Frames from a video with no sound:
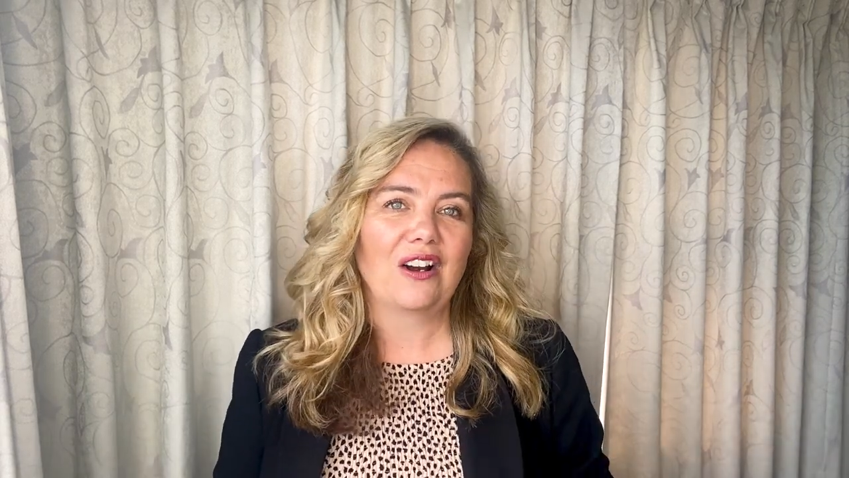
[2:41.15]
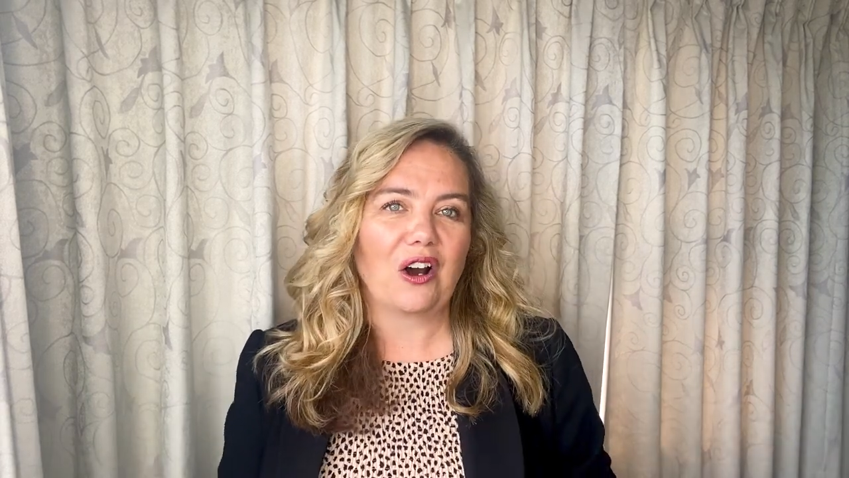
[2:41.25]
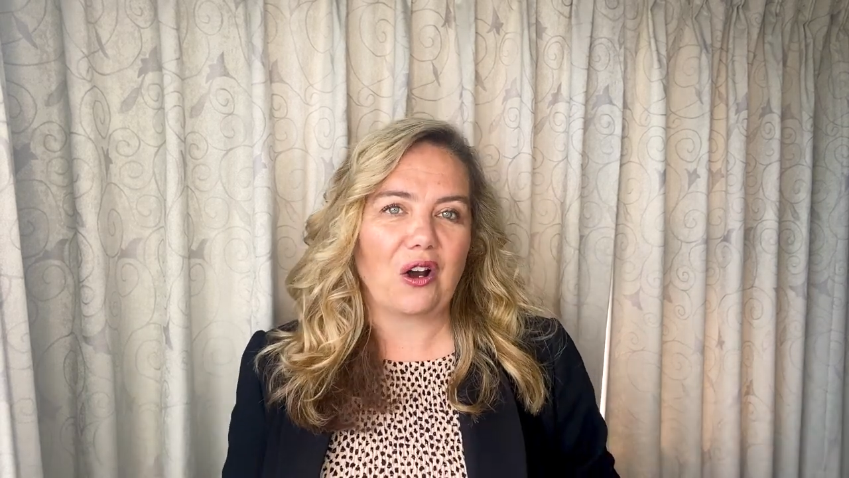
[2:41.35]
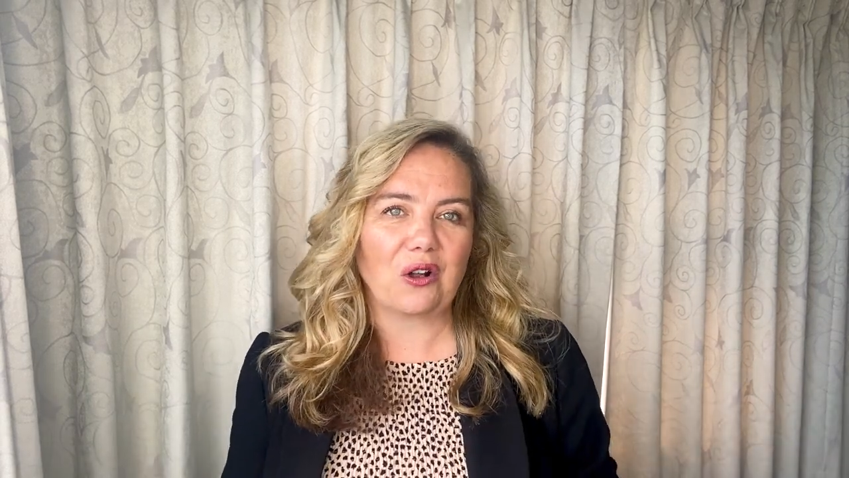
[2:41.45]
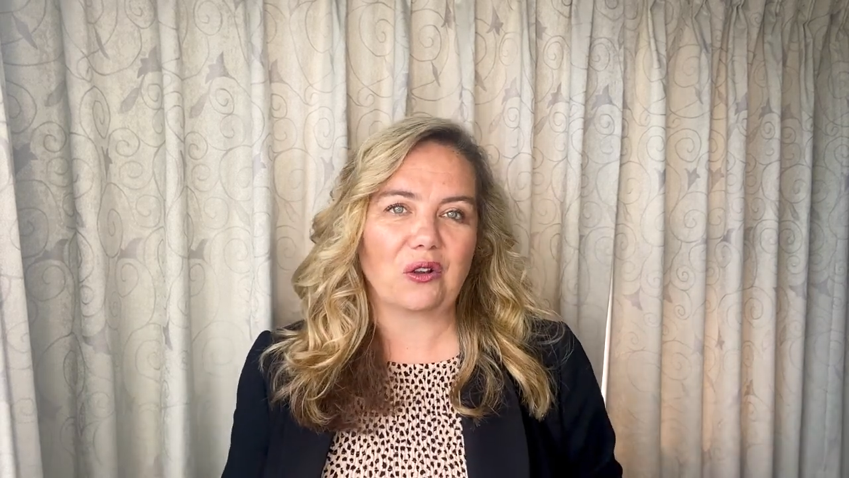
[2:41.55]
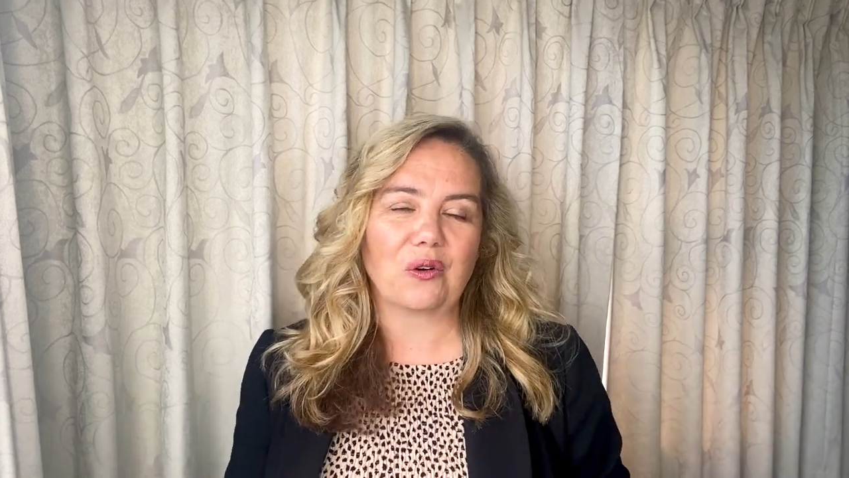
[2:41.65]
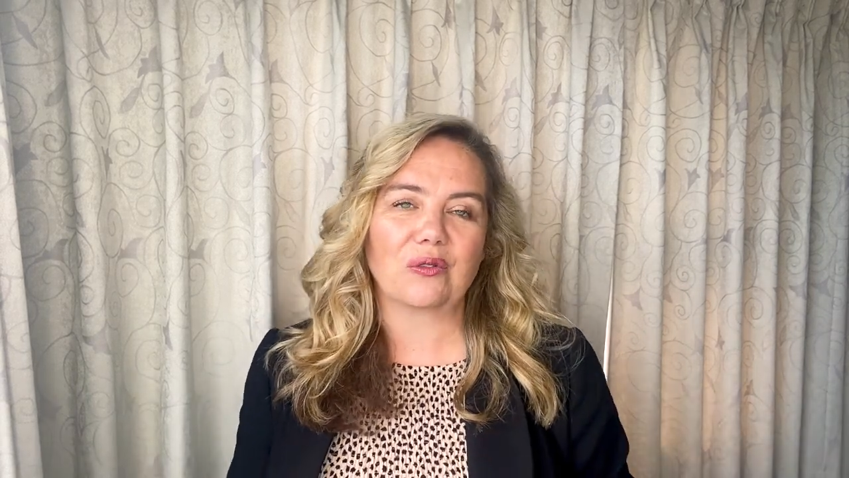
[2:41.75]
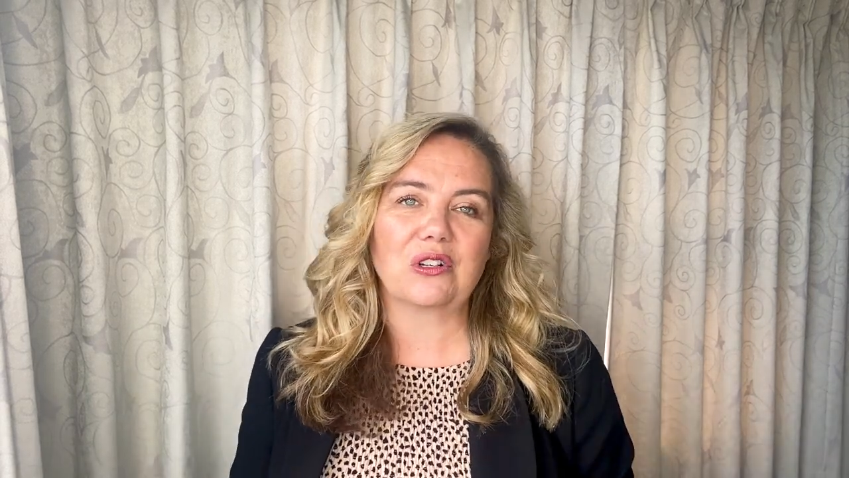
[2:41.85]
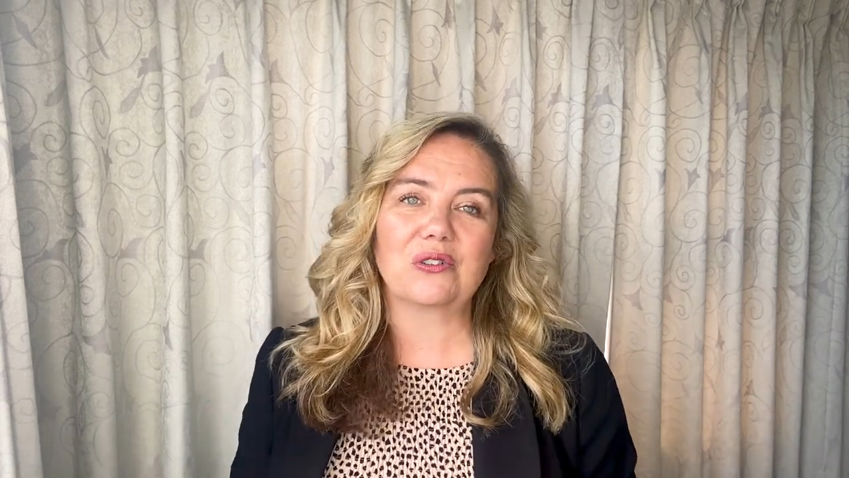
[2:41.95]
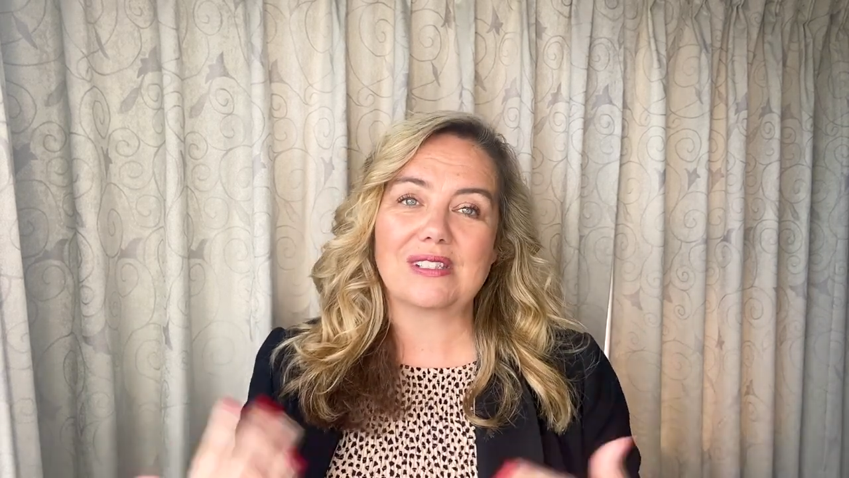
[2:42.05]
all
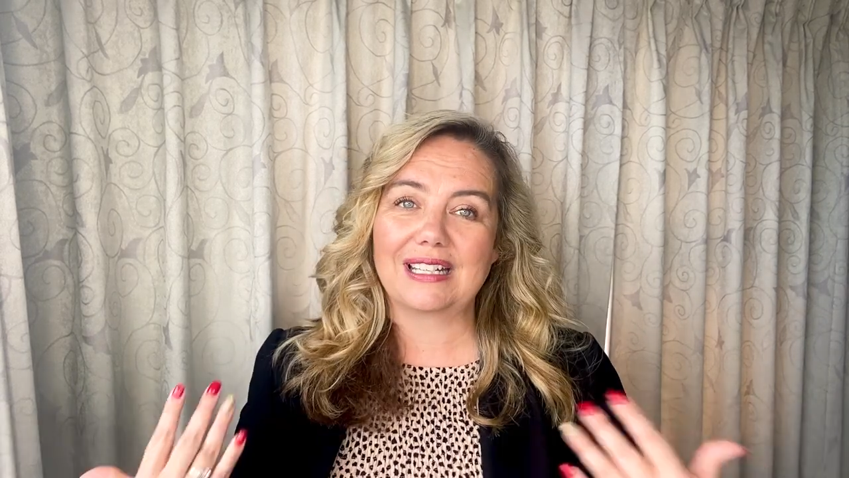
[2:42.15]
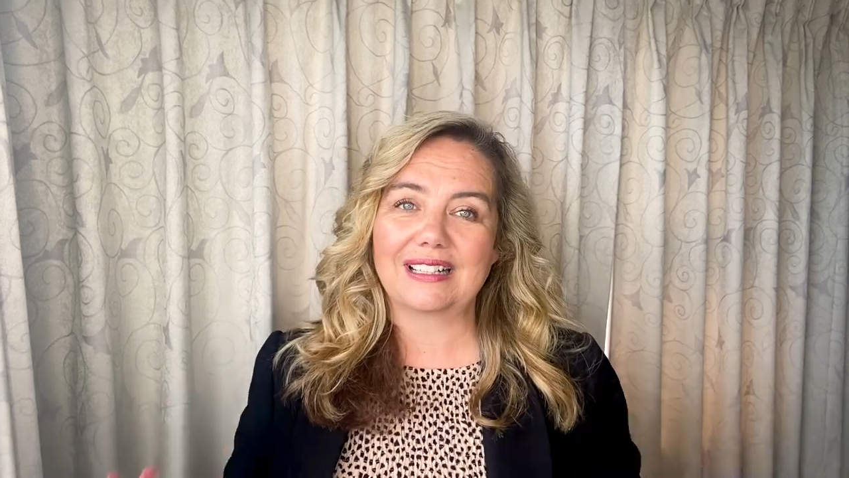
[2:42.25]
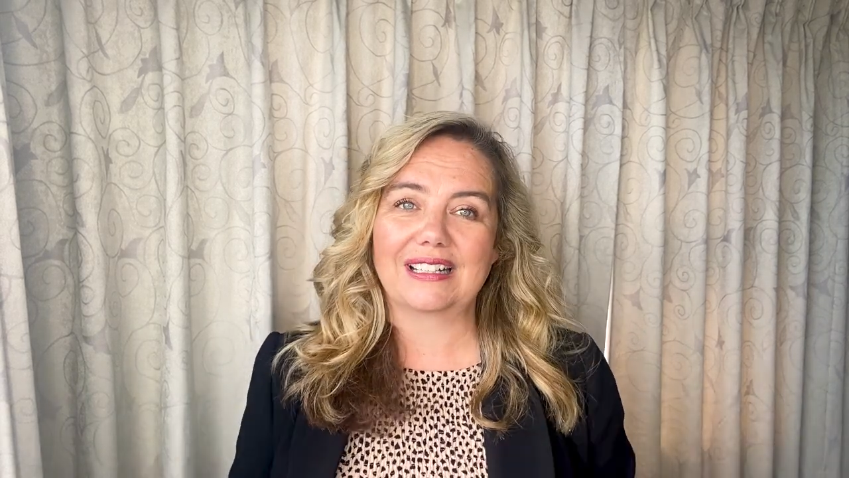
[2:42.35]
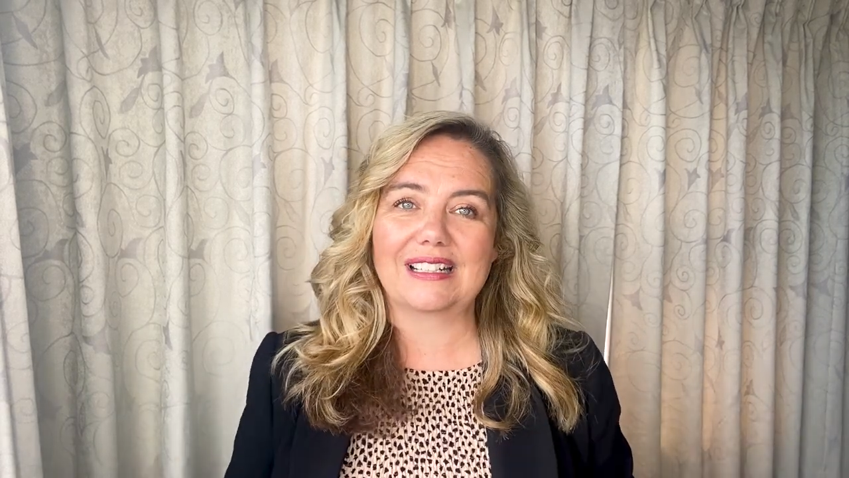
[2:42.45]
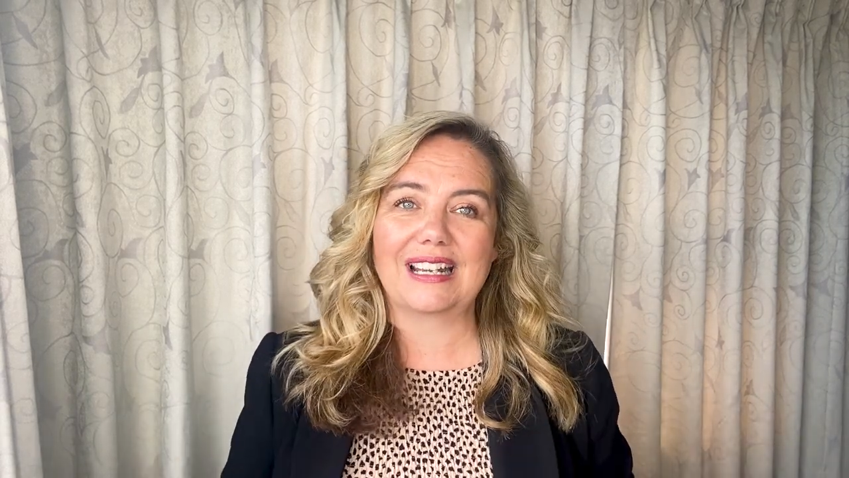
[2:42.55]
over New Zealand,